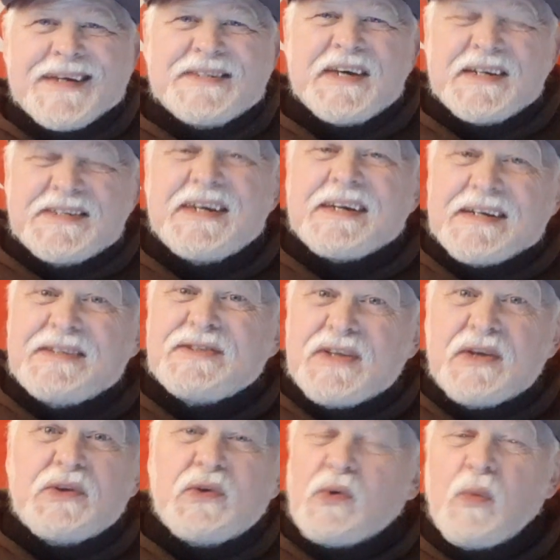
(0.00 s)
he says he is
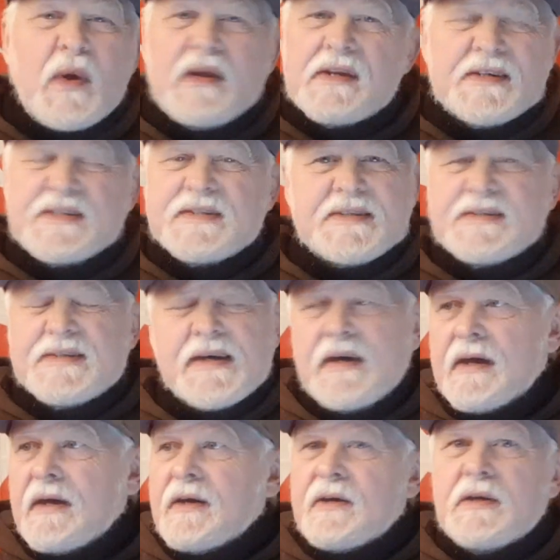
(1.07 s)
the two witnesses.
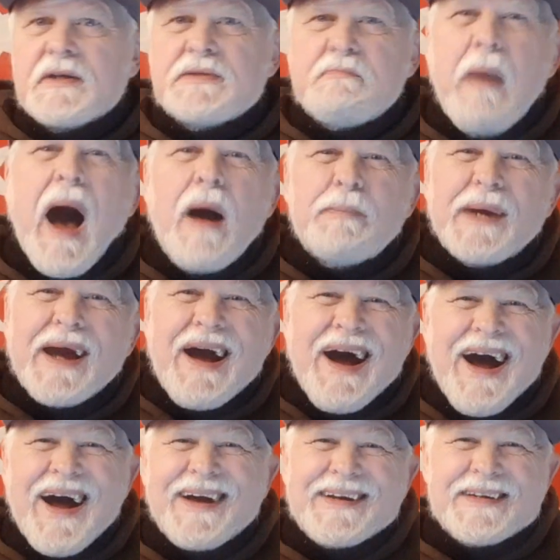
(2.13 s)
It's
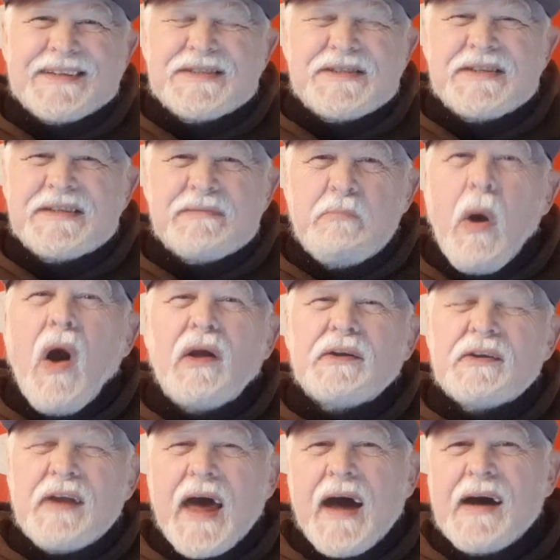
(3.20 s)
poppycock, it's
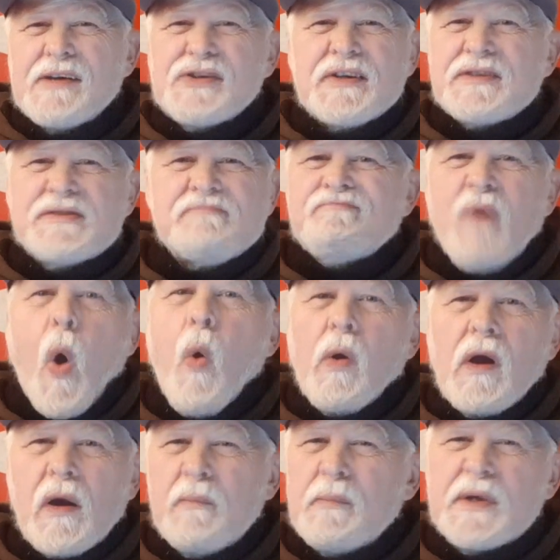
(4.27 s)
balderdash, it's
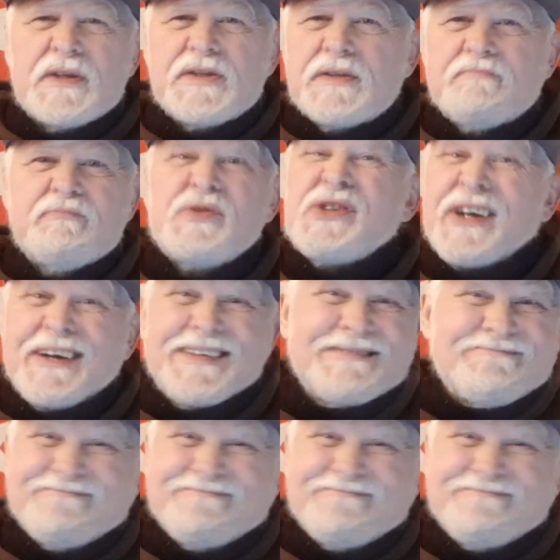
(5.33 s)
hokum, it's shit.